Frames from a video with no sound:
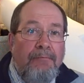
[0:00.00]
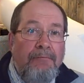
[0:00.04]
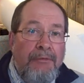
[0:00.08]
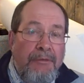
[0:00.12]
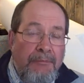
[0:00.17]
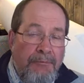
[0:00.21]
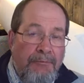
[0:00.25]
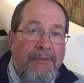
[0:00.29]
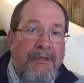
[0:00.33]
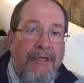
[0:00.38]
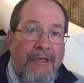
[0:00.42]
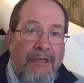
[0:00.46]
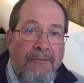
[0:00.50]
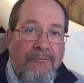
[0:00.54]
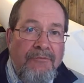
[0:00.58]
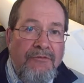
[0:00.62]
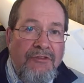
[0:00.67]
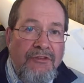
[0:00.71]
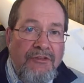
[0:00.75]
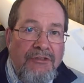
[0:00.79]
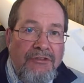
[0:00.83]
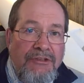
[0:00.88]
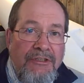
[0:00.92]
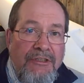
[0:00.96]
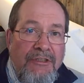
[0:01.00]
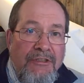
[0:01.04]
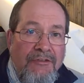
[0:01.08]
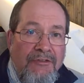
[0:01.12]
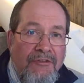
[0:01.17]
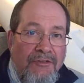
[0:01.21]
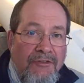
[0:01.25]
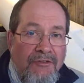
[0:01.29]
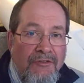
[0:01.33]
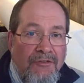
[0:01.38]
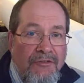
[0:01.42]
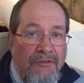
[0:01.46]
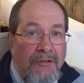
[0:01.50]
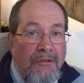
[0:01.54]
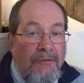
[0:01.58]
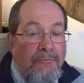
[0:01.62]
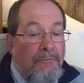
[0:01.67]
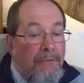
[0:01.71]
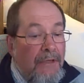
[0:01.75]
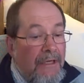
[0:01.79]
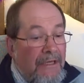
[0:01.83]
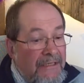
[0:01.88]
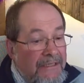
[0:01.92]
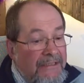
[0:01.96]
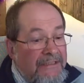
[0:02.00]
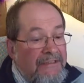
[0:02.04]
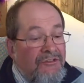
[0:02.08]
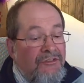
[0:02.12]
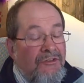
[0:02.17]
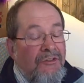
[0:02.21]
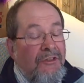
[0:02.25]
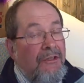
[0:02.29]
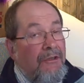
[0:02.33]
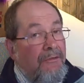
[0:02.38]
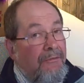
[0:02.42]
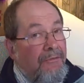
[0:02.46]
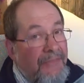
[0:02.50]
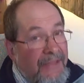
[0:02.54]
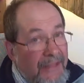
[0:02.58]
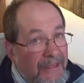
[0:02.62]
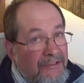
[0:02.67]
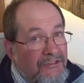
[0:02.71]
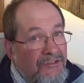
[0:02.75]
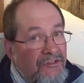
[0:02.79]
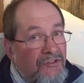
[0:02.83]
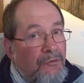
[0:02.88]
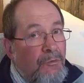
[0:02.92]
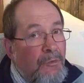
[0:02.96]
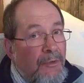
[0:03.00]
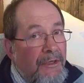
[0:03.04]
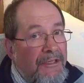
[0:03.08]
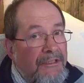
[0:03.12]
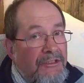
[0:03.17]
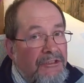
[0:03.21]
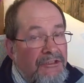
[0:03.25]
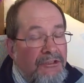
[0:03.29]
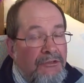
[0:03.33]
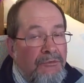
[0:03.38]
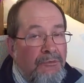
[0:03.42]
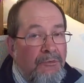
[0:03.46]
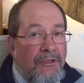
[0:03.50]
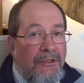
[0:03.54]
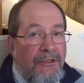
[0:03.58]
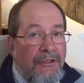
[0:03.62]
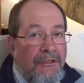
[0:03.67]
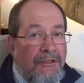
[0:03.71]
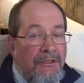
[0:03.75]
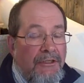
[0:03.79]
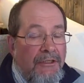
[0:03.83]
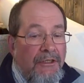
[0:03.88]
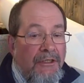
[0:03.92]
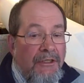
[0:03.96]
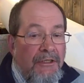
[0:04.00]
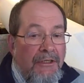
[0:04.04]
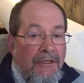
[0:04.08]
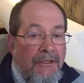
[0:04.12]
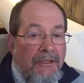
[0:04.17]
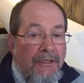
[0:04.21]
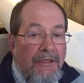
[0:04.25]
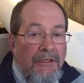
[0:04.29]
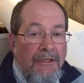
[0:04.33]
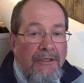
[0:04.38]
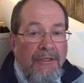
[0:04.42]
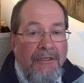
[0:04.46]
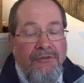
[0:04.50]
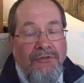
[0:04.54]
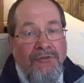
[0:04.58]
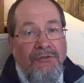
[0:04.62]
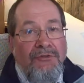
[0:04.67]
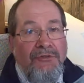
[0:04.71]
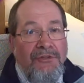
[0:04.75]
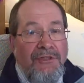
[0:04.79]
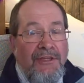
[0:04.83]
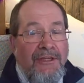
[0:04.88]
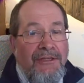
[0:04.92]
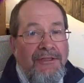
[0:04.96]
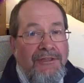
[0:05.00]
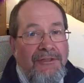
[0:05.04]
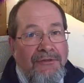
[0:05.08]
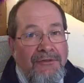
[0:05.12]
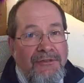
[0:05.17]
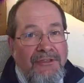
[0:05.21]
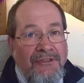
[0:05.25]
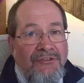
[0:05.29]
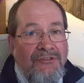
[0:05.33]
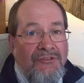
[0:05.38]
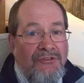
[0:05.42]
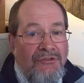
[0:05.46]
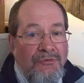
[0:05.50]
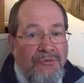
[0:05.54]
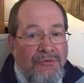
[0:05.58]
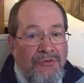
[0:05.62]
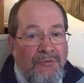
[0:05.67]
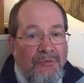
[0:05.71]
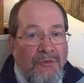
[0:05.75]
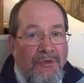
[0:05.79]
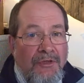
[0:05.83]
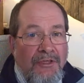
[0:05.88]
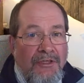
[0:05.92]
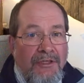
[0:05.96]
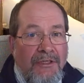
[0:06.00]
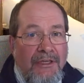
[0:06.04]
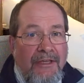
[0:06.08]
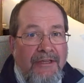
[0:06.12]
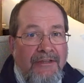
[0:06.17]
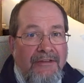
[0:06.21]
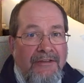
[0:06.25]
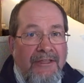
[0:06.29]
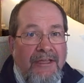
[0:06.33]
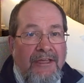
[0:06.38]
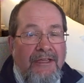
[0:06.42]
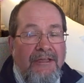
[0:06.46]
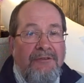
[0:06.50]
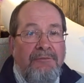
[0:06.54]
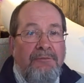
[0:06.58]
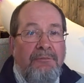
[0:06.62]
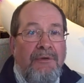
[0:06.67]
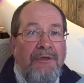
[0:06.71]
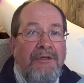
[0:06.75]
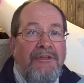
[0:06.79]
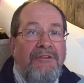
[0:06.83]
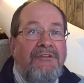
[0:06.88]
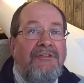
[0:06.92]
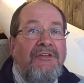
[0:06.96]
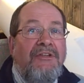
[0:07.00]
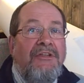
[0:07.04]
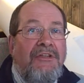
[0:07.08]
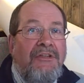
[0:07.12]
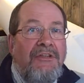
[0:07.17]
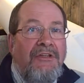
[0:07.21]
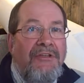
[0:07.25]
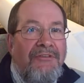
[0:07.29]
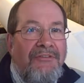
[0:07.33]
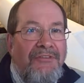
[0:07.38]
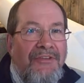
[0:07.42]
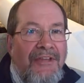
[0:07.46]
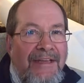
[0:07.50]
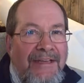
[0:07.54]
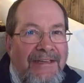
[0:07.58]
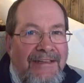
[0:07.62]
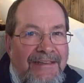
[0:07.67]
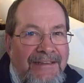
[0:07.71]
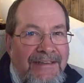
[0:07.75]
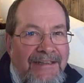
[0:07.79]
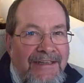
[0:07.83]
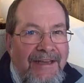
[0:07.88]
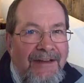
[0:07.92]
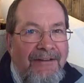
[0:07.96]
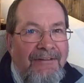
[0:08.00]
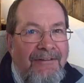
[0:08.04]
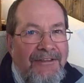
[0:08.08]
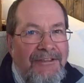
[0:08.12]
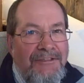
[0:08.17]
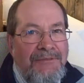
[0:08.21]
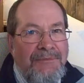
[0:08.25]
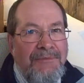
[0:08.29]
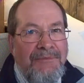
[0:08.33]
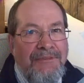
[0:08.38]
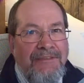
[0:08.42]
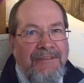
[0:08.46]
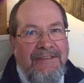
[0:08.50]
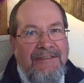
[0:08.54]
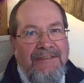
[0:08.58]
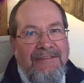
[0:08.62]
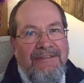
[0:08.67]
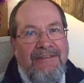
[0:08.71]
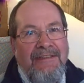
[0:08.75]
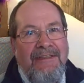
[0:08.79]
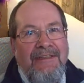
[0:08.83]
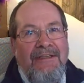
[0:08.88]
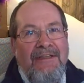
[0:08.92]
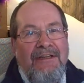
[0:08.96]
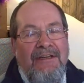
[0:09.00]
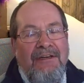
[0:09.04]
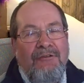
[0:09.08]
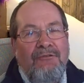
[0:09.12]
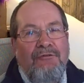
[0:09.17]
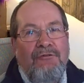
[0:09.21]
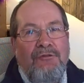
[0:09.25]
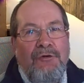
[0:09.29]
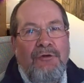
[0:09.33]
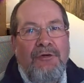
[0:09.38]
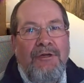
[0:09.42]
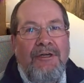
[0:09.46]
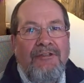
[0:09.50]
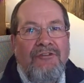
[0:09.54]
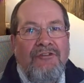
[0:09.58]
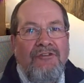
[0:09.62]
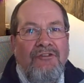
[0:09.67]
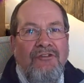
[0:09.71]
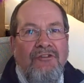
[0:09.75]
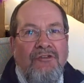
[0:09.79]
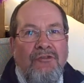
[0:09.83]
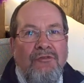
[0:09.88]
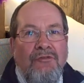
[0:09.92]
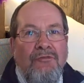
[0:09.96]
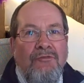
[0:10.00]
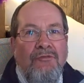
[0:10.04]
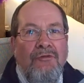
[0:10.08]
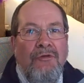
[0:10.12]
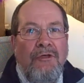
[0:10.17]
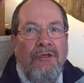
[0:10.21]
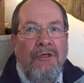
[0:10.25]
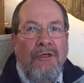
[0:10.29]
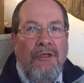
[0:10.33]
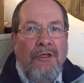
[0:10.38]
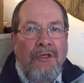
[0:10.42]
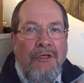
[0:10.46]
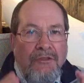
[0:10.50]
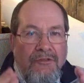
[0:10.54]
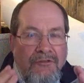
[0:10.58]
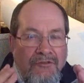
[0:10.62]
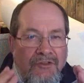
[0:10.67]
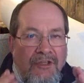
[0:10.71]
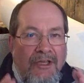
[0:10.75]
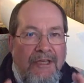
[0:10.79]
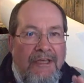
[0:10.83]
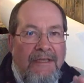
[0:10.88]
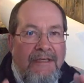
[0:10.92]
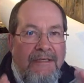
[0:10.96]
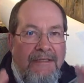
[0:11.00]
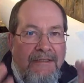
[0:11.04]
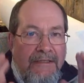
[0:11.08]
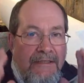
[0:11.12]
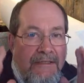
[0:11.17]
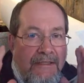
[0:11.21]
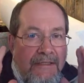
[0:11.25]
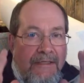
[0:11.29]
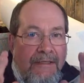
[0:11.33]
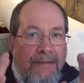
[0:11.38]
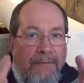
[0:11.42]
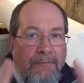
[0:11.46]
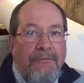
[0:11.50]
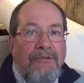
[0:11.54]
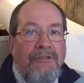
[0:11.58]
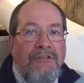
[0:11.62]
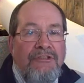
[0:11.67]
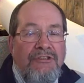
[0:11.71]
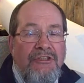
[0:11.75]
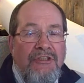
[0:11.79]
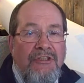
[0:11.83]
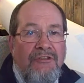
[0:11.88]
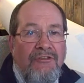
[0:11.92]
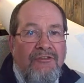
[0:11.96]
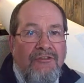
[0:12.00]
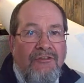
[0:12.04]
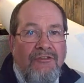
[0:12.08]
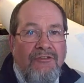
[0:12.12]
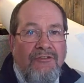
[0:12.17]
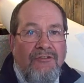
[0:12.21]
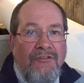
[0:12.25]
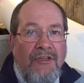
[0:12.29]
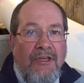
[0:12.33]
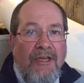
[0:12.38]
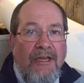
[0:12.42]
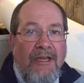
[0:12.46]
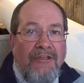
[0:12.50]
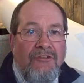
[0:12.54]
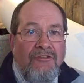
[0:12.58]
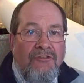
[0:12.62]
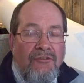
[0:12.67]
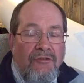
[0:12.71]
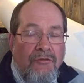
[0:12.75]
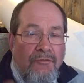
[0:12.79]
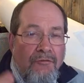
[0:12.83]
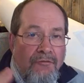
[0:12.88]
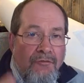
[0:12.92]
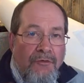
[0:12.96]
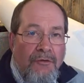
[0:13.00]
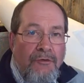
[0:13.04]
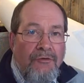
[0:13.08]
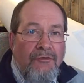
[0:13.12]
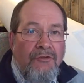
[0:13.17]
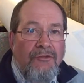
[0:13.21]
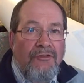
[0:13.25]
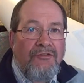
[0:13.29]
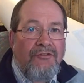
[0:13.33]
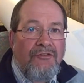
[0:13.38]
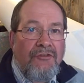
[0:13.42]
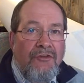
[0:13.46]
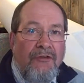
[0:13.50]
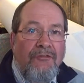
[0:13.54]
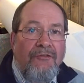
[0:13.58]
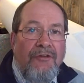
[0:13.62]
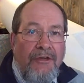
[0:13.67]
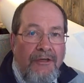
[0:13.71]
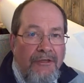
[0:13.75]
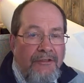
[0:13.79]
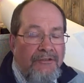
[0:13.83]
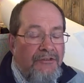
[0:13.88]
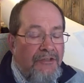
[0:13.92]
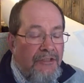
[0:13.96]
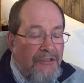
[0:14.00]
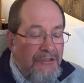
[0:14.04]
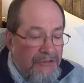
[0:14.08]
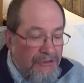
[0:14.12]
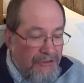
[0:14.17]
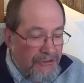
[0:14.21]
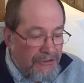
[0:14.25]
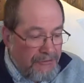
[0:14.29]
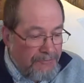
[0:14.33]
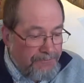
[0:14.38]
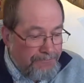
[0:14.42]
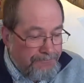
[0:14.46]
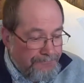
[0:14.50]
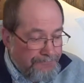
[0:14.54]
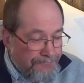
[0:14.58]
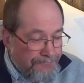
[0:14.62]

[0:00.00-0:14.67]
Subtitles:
but becomes Jesus. At least that's the way it should work. Now you and I know it doesn't always work like that, but the encouragement is for us to daily keep Jesus as the focus of our attention.